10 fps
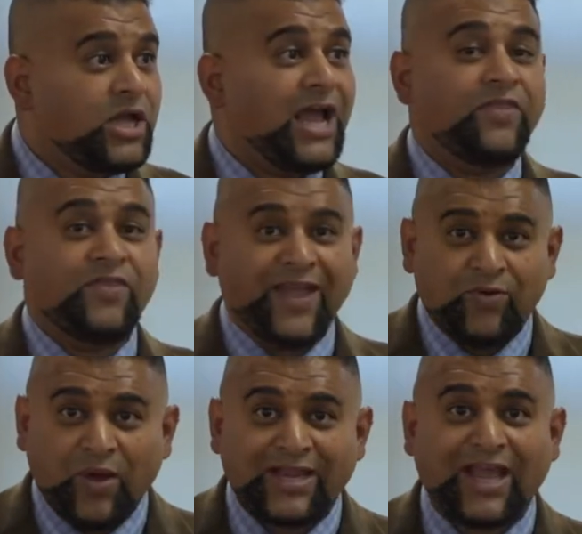And they
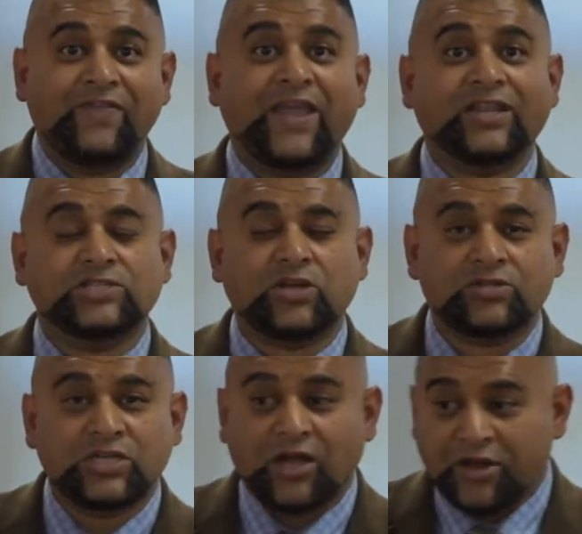went and they
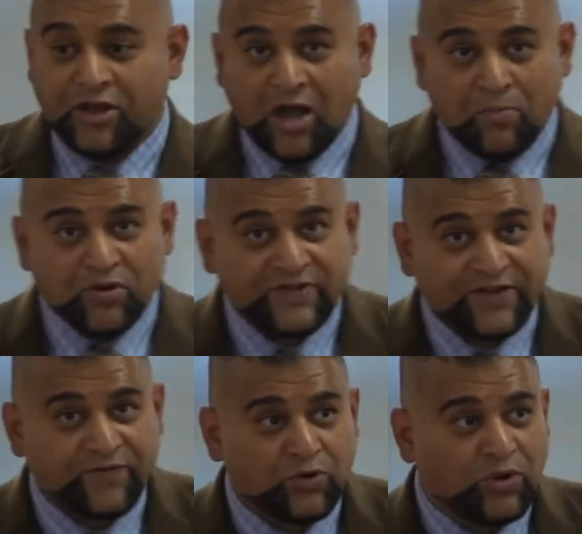consulted a number of
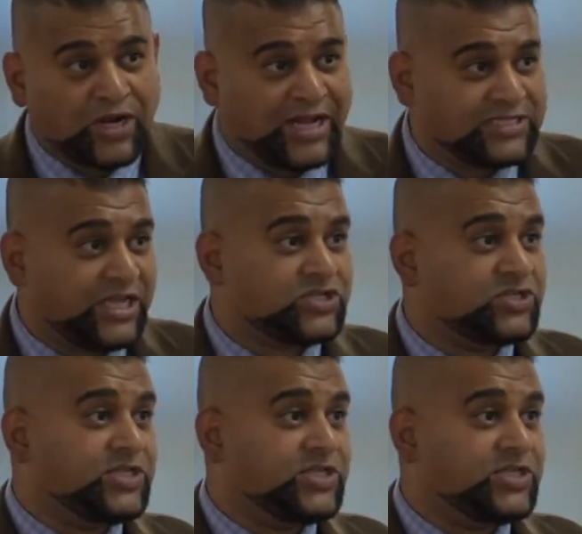different organizations.